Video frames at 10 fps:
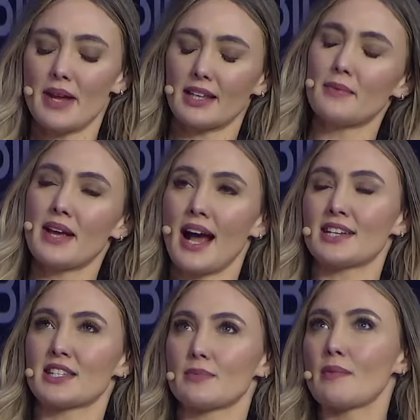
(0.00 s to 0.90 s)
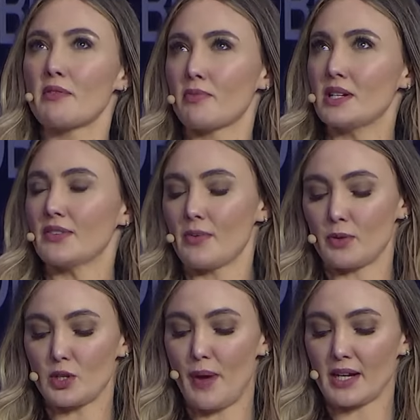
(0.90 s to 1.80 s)
Let me ask this maybe from a
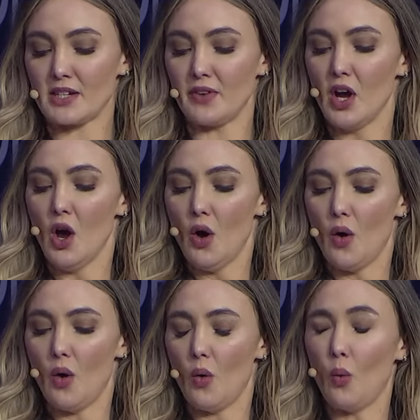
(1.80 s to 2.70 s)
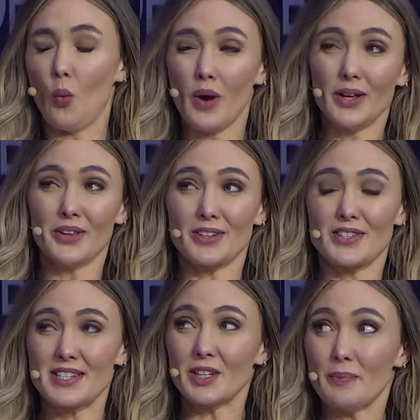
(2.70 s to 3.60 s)
different perspective. Will
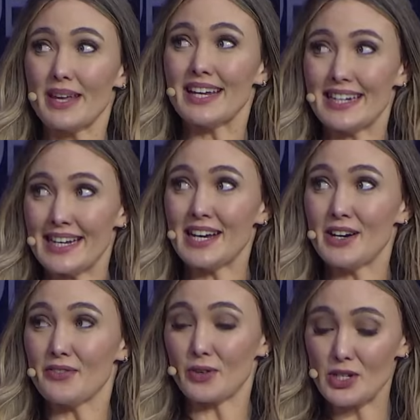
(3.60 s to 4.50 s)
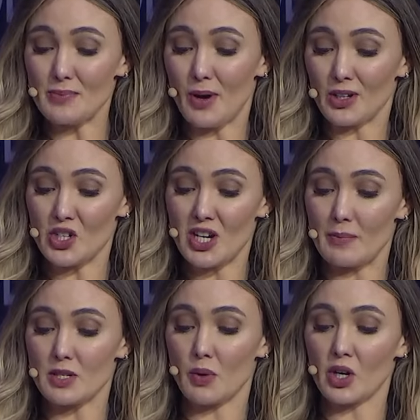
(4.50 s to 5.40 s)
there still be a need for small
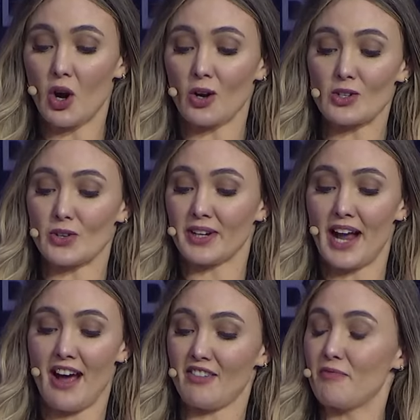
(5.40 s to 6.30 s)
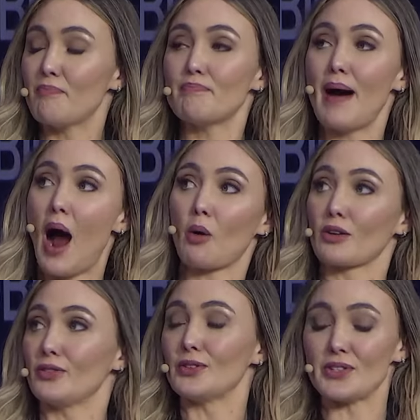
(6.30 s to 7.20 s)
chips when cars are going to have
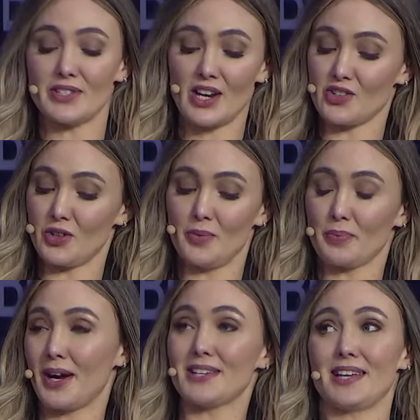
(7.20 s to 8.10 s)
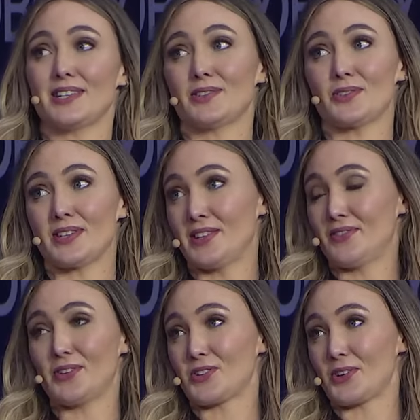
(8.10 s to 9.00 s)
powerful central processors in
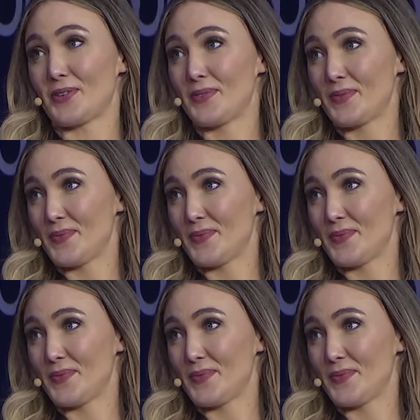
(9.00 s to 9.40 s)
the future?